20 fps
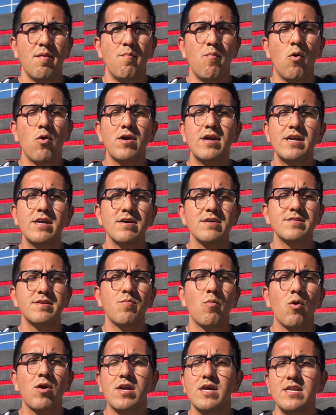more healed
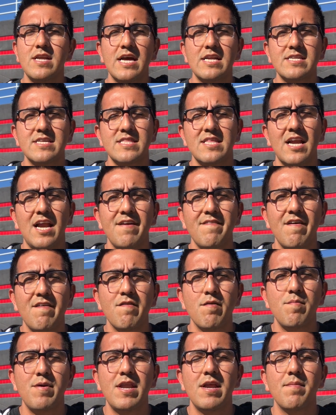and more connected than I've
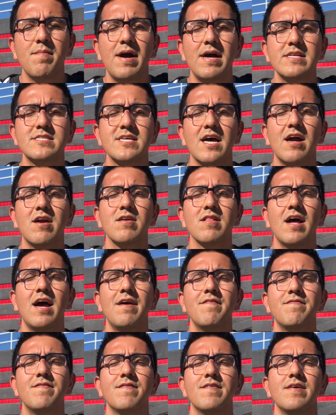ever been in my entire
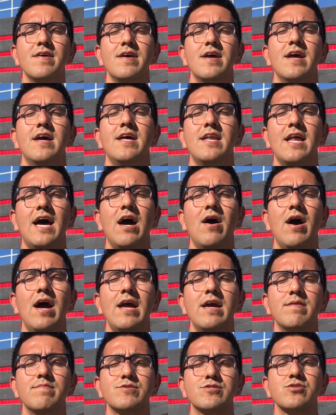life. And now
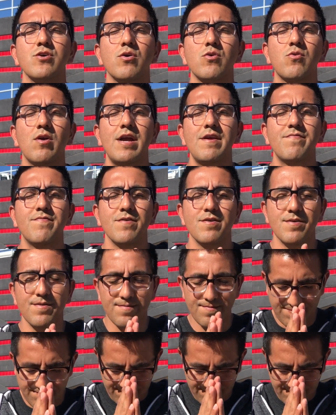I am so grateful.